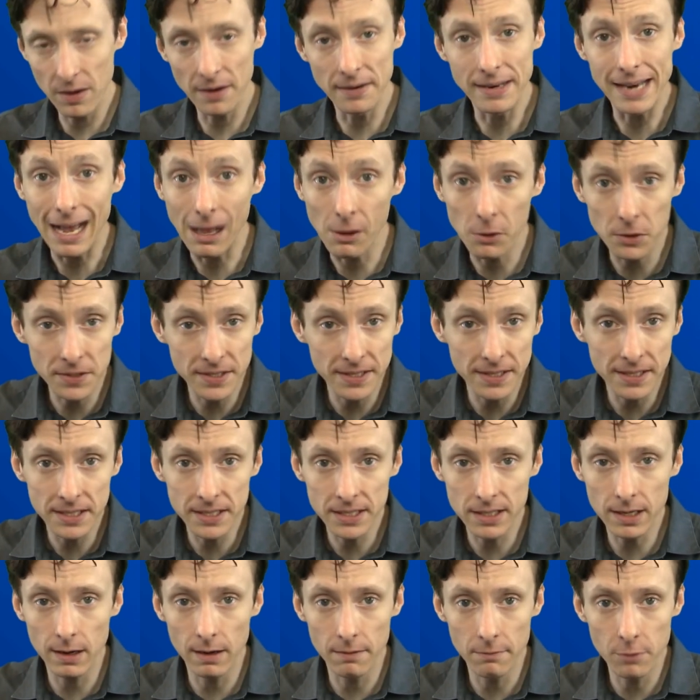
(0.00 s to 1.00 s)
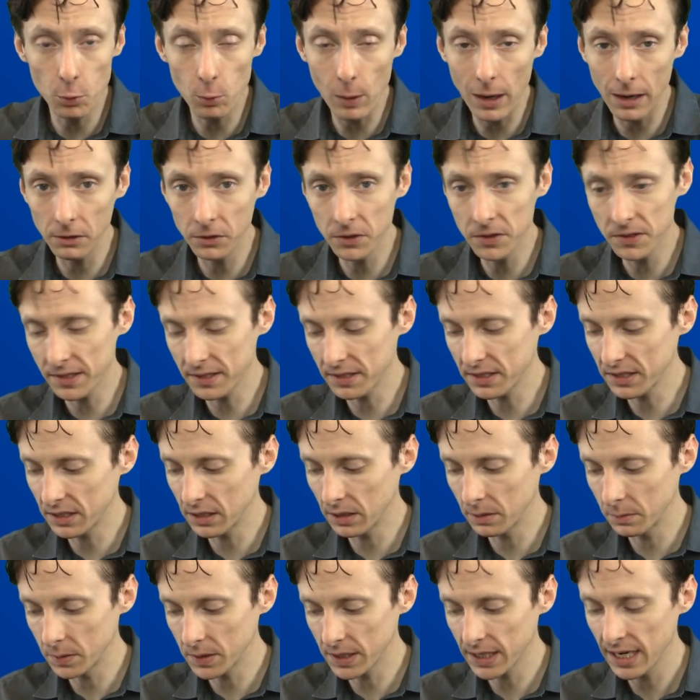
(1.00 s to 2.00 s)
analysis of the wireless
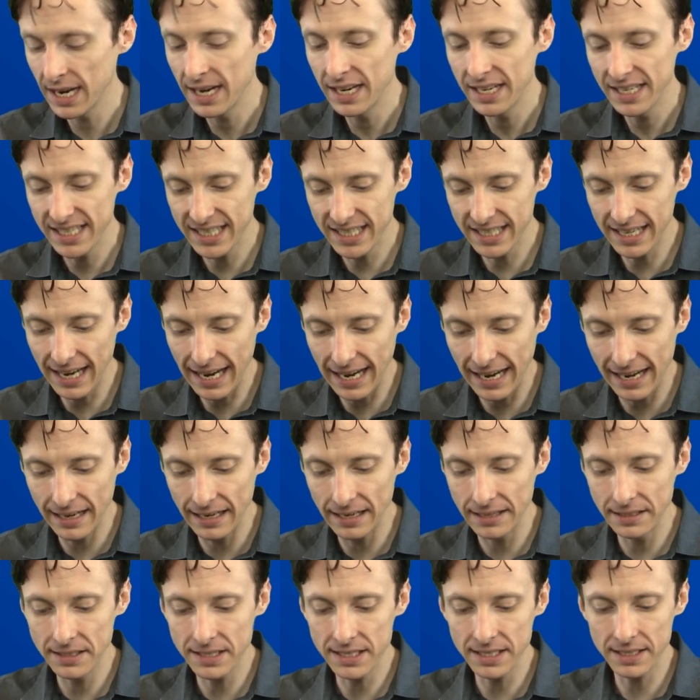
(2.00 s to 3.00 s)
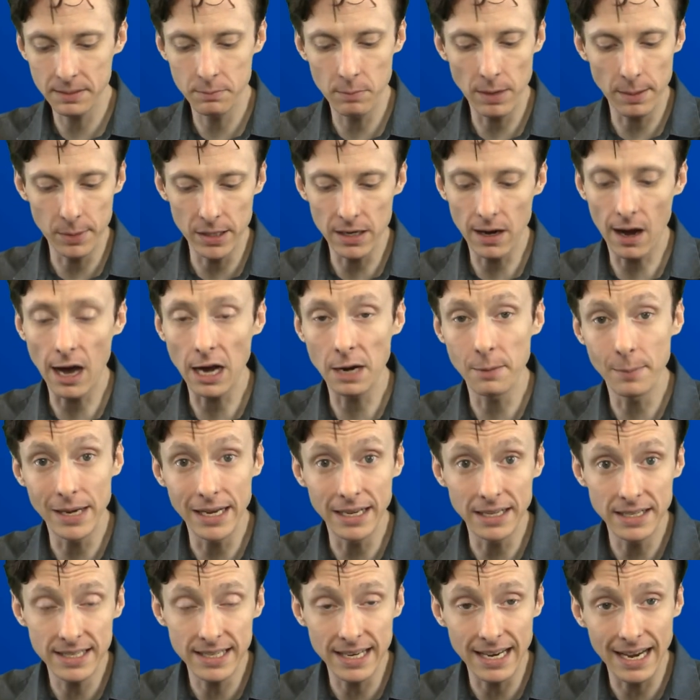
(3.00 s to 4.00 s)
systems, scans, maybe
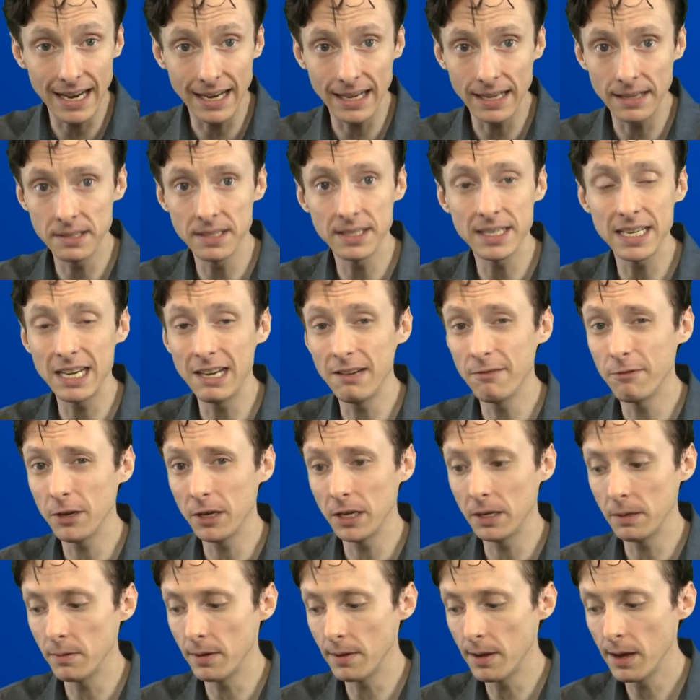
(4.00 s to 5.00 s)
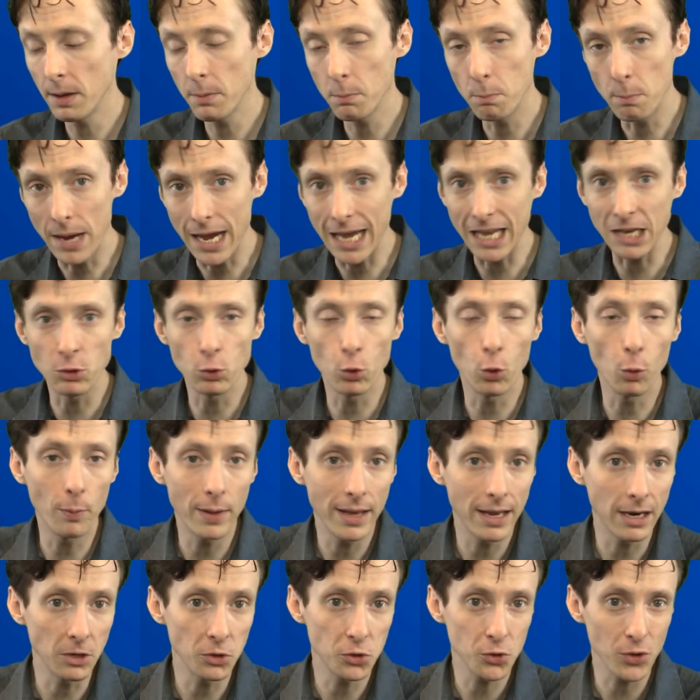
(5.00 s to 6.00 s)
automated scans, even manual
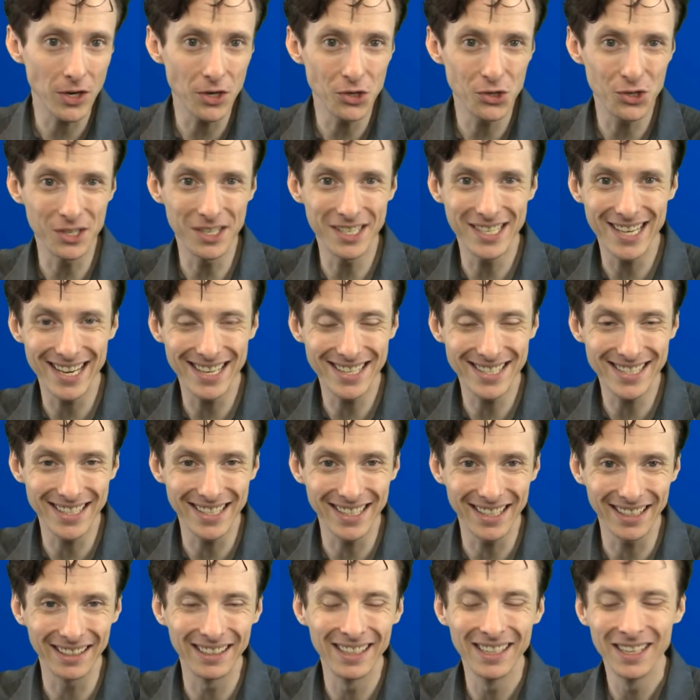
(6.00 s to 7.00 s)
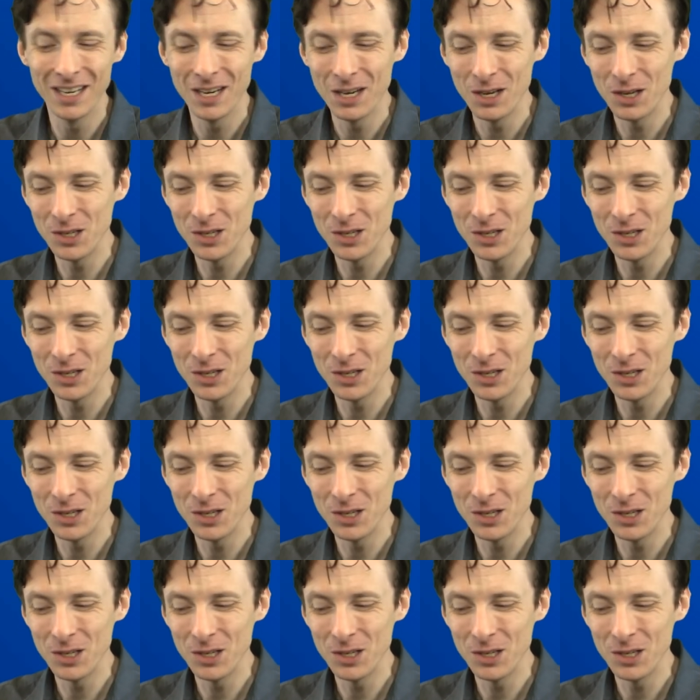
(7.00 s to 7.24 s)
penetration testing